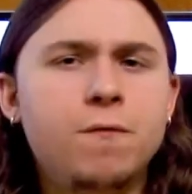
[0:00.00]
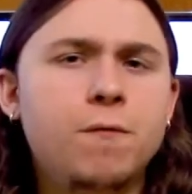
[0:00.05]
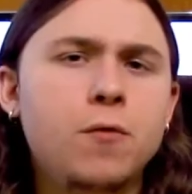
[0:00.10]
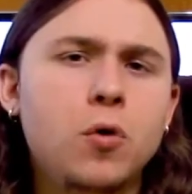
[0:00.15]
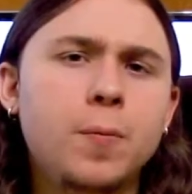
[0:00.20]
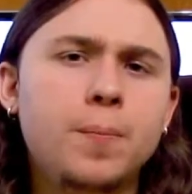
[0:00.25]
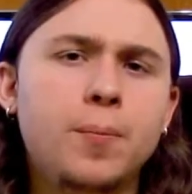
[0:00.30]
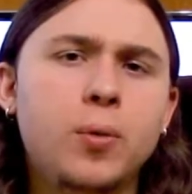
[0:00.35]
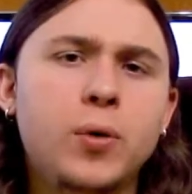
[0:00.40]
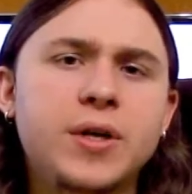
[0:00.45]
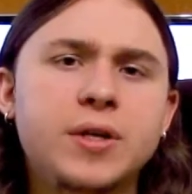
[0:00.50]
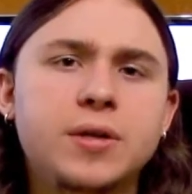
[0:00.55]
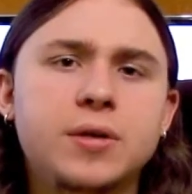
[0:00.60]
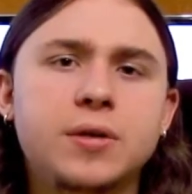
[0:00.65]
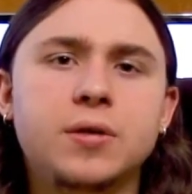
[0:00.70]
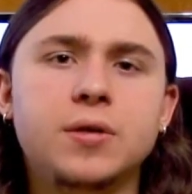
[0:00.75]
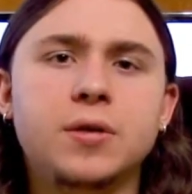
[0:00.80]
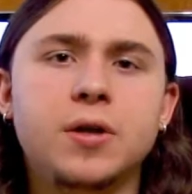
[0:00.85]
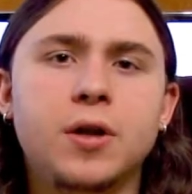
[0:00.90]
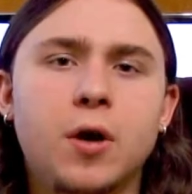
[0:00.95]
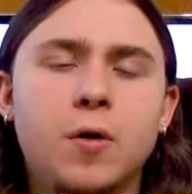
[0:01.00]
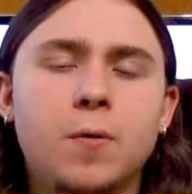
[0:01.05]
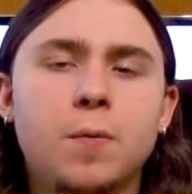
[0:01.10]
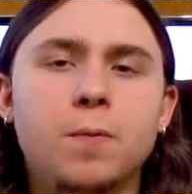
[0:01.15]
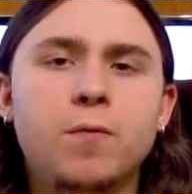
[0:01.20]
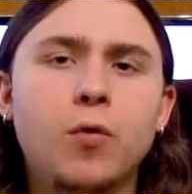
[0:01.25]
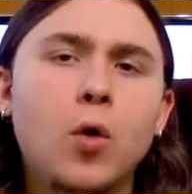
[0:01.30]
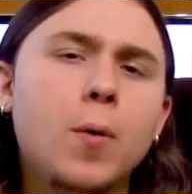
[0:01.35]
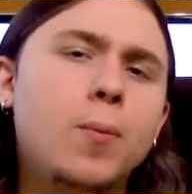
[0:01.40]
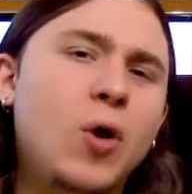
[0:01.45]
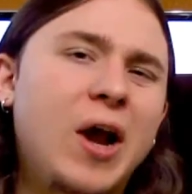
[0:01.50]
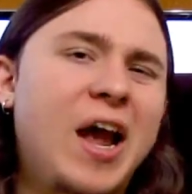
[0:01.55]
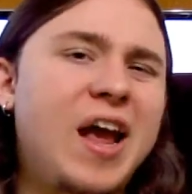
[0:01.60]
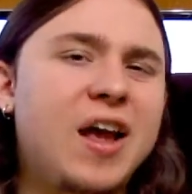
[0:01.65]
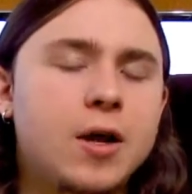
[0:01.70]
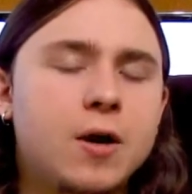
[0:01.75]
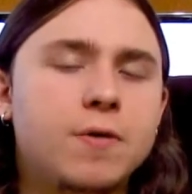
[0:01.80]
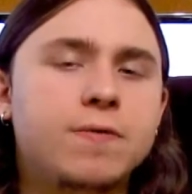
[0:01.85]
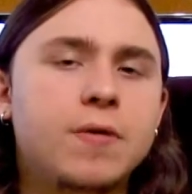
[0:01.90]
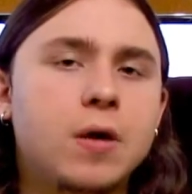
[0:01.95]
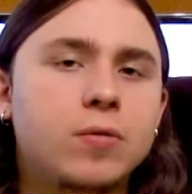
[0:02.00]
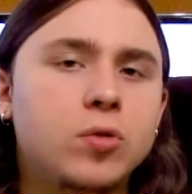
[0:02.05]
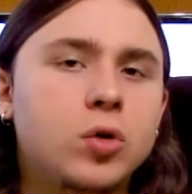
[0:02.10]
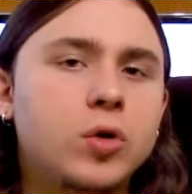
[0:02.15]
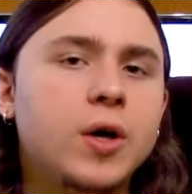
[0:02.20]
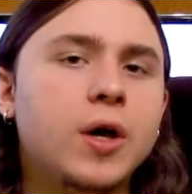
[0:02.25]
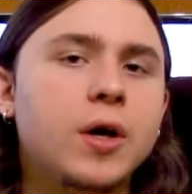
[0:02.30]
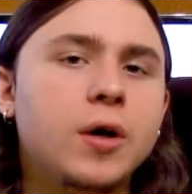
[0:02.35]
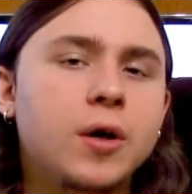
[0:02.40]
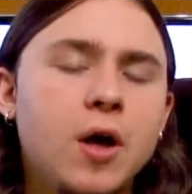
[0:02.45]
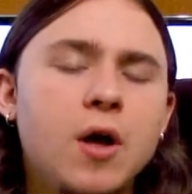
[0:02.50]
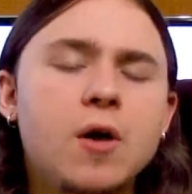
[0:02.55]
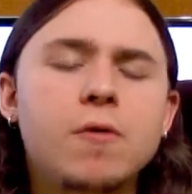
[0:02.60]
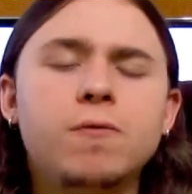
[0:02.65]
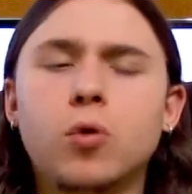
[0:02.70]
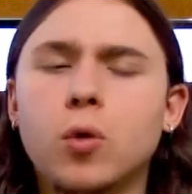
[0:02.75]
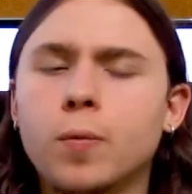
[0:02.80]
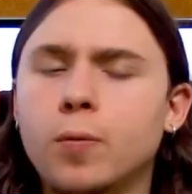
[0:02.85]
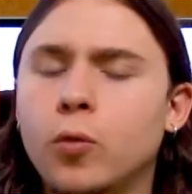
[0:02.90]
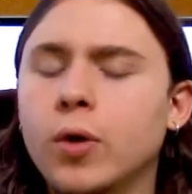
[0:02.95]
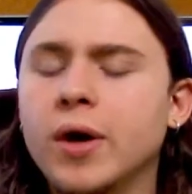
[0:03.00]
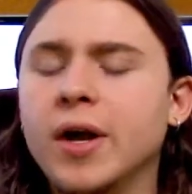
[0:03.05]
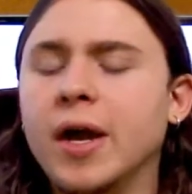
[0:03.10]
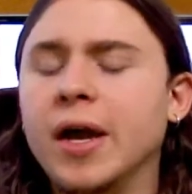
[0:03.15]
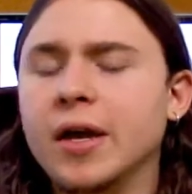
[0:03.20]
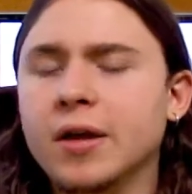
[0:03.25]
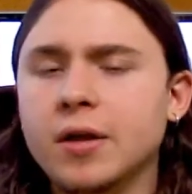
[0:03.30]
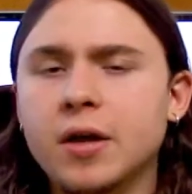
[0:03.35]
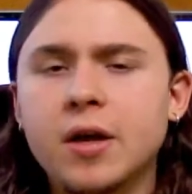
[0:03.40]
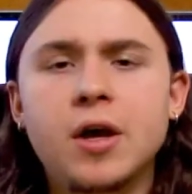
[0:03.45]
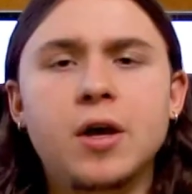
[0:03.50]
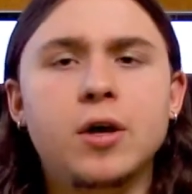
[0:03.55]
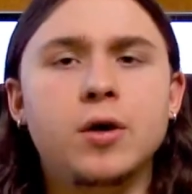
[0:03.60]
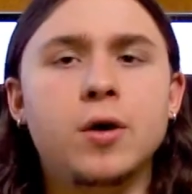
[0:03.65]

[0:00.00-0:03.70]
a four point you know four point eight out of five. Okay, four point eight.